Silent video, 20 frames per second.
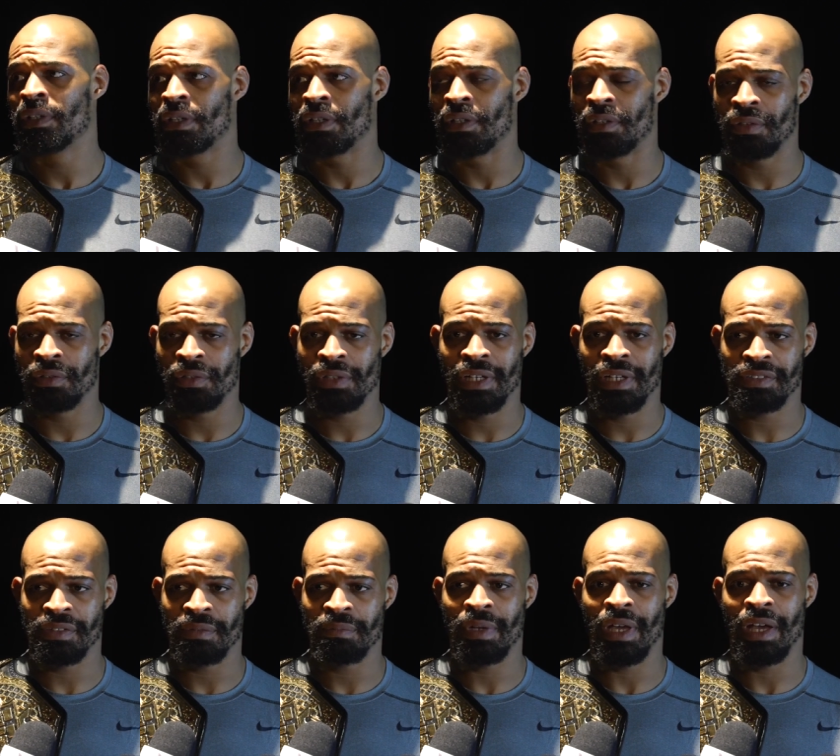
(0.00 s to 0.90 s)
You know, you got
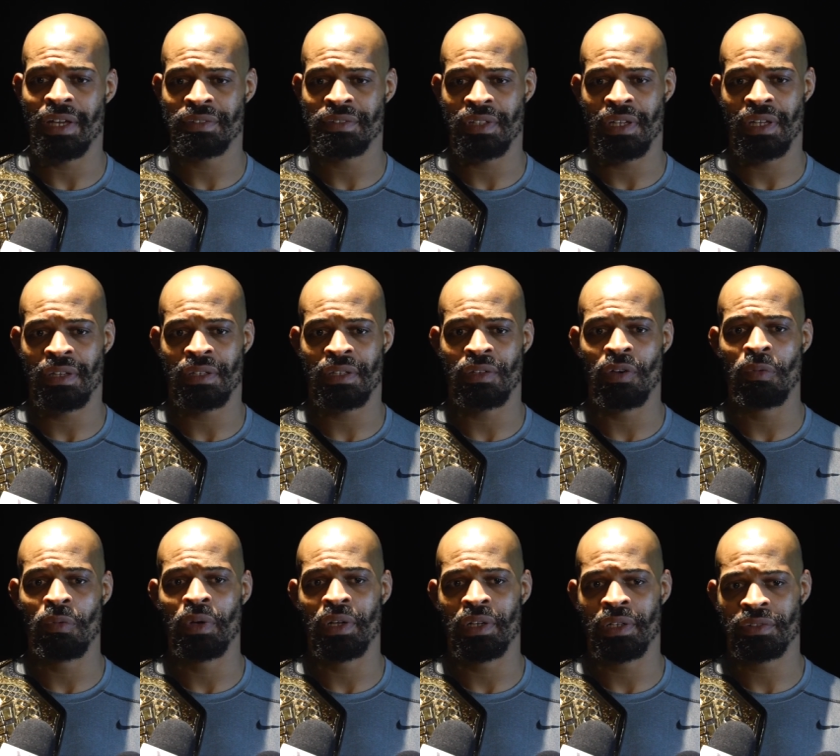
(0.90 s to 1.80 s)
some guys that
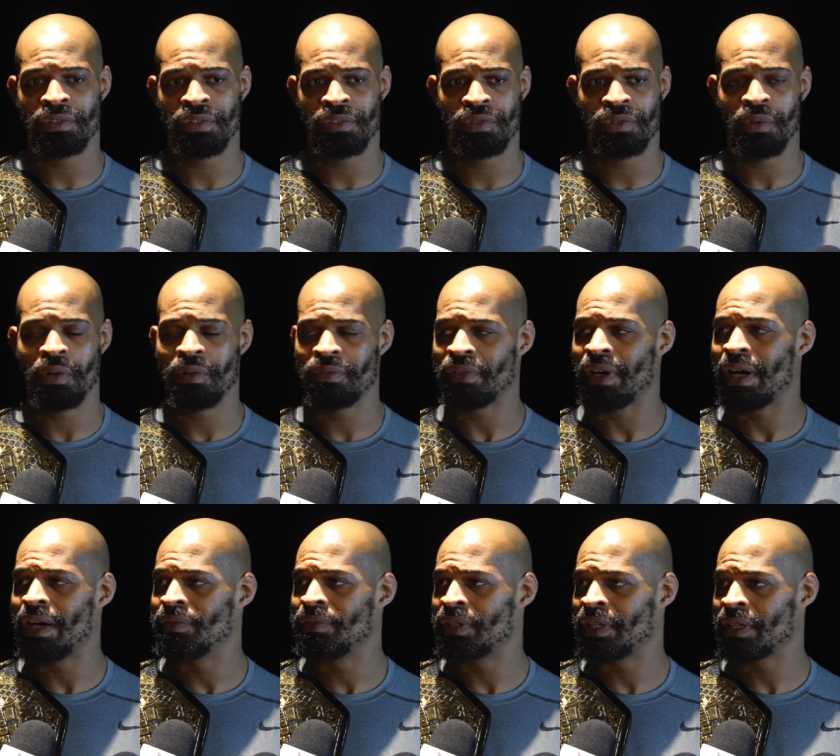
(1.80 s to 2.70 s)
go uh, to
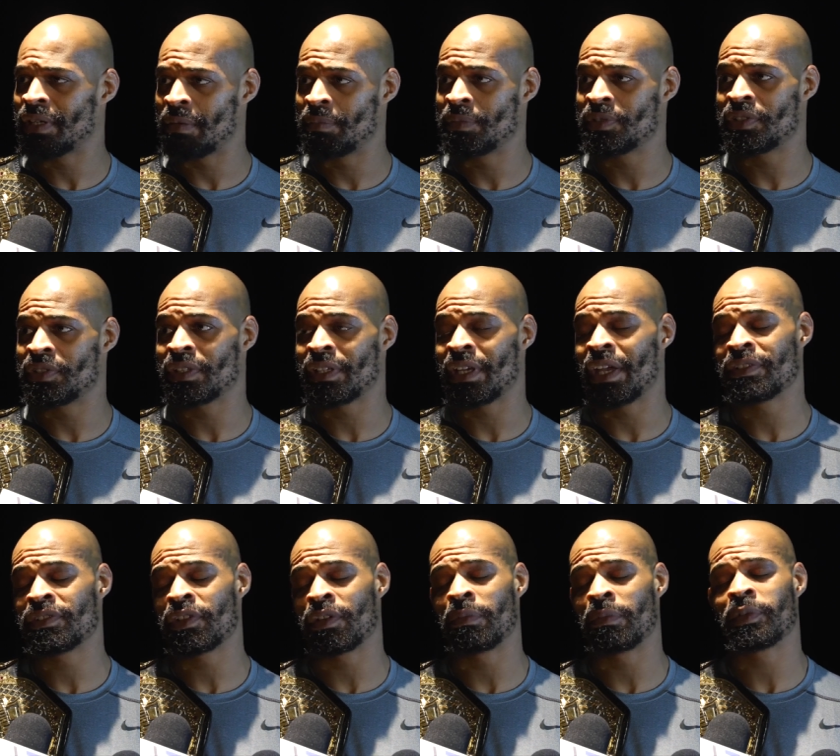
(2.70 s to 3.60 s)
205 and they come into the
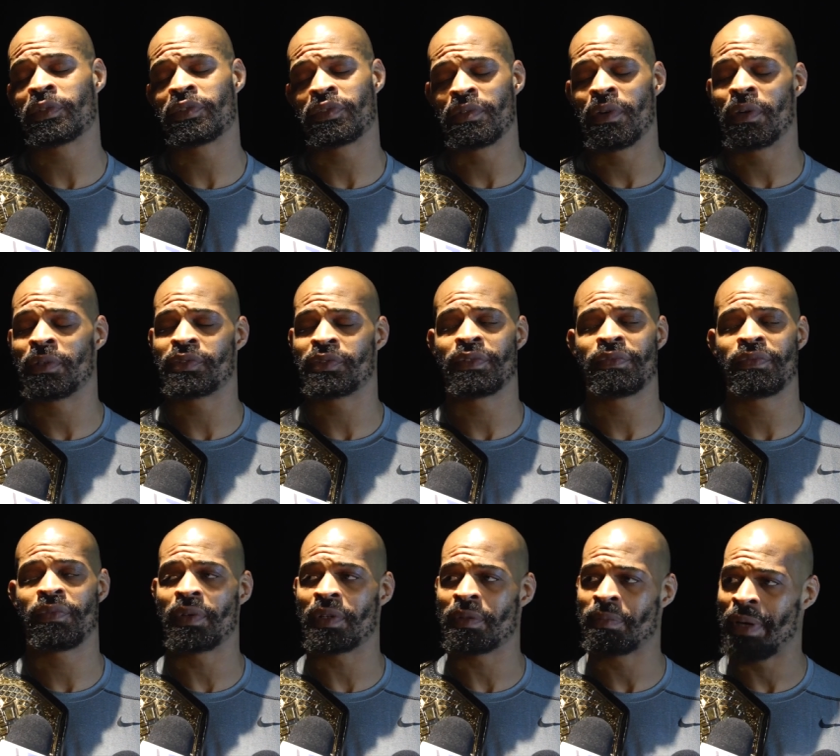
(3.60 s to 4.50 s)
cage at almost
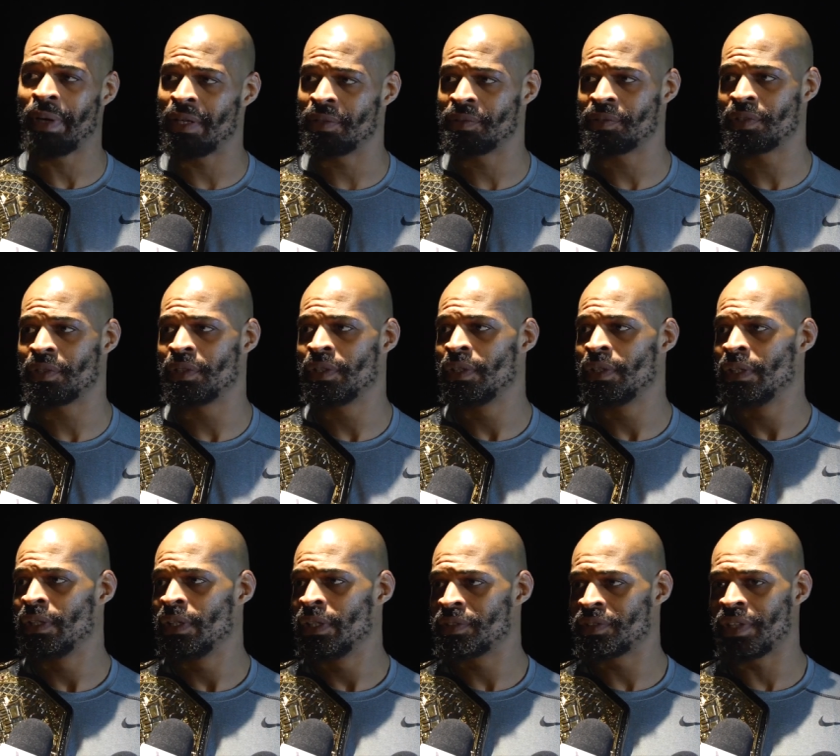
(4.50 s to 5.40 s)
240 pounds
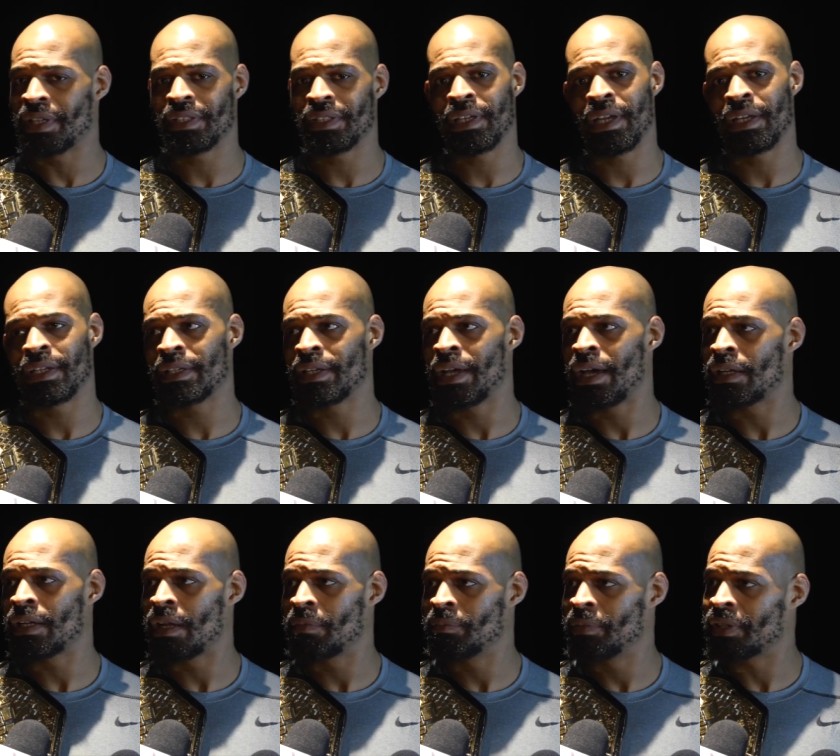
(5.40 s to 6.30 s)
it's not the kind of guy
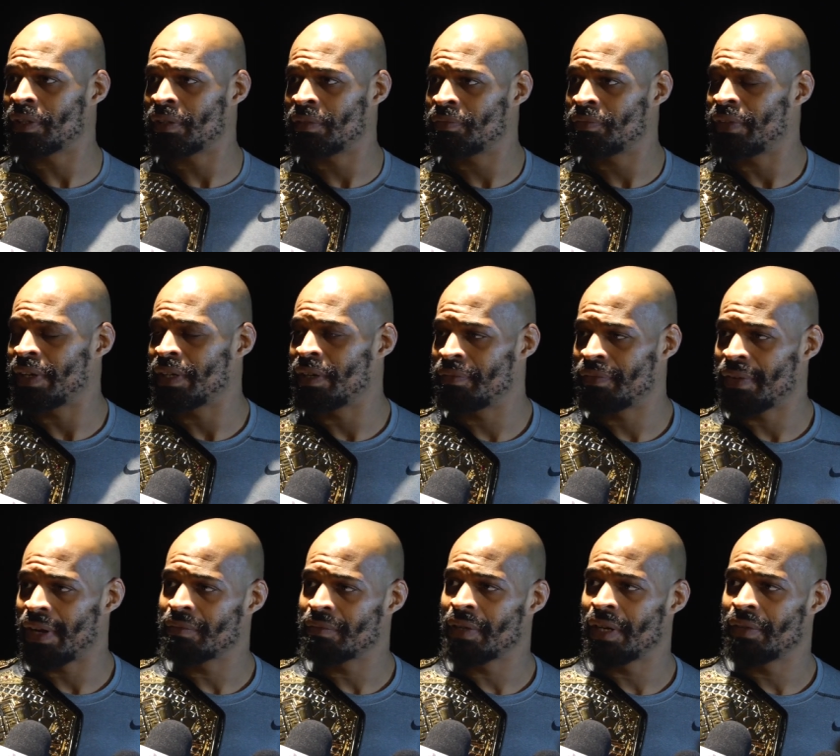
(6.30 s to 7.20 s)
that I'm looking to fight a
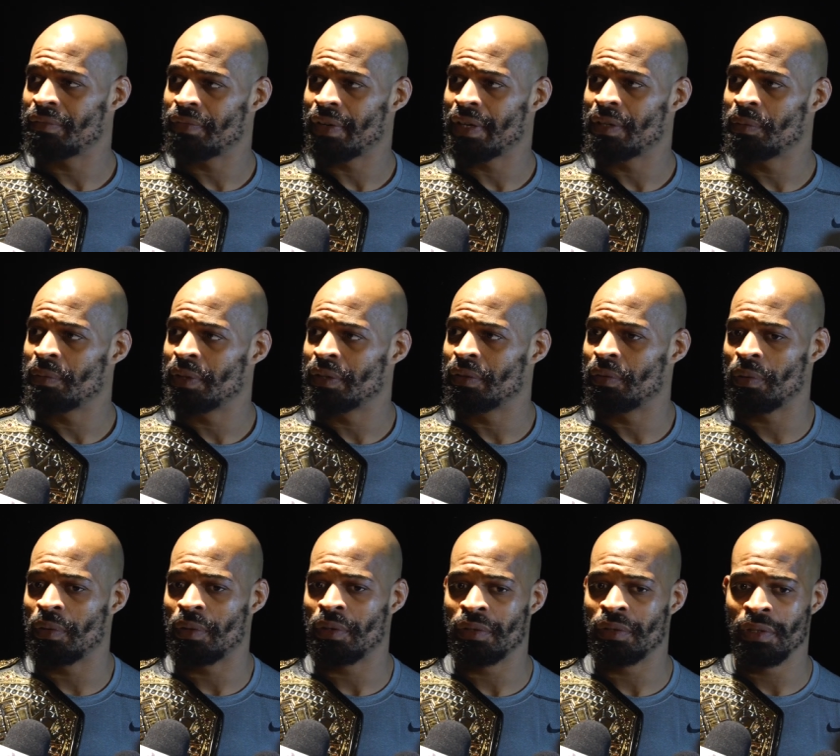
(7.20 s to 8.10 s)
five round fight with
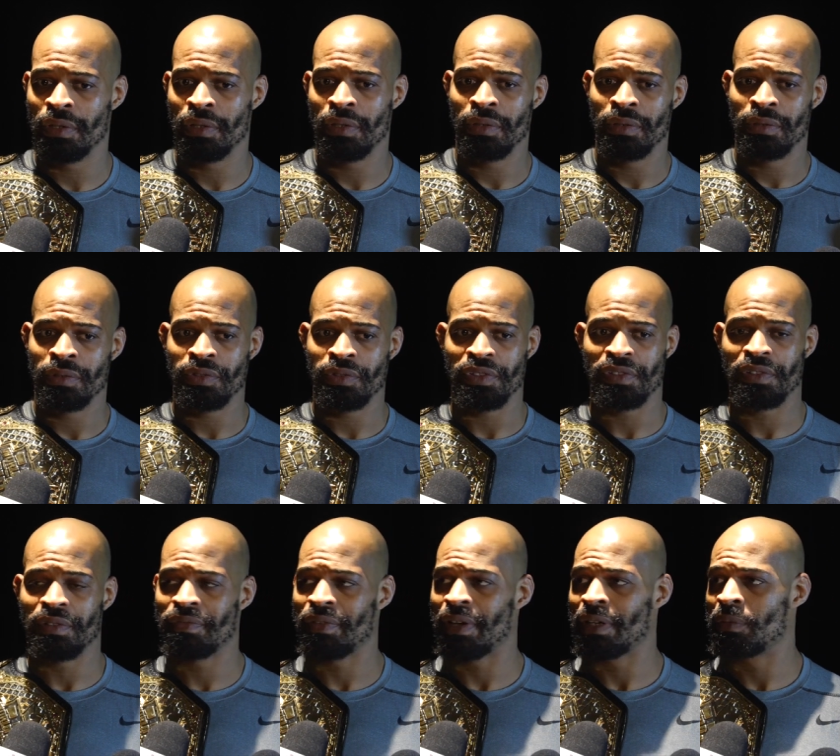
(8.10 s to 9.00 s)
or just
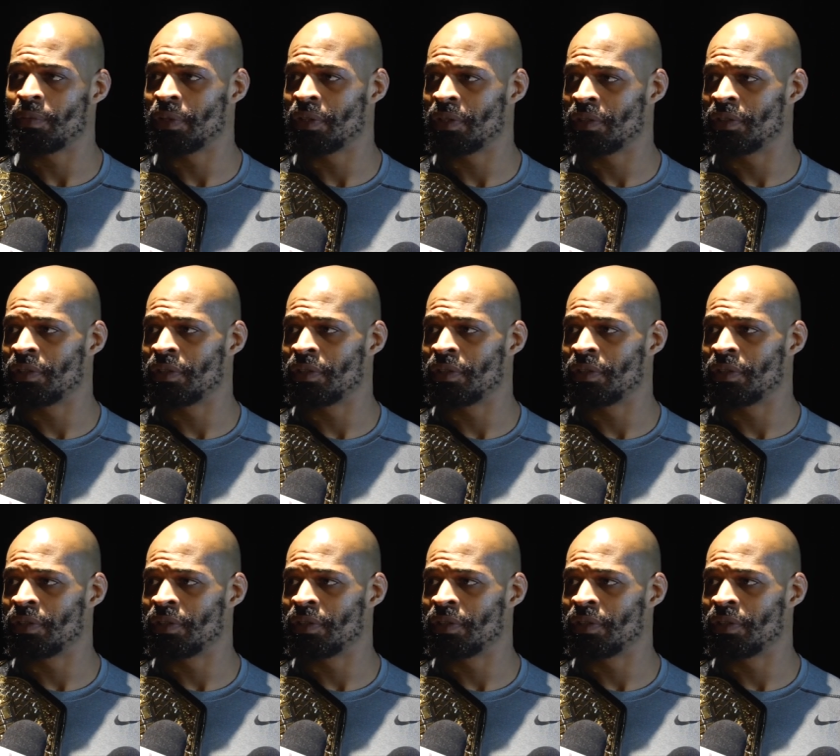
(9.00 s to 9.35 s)
to fight with.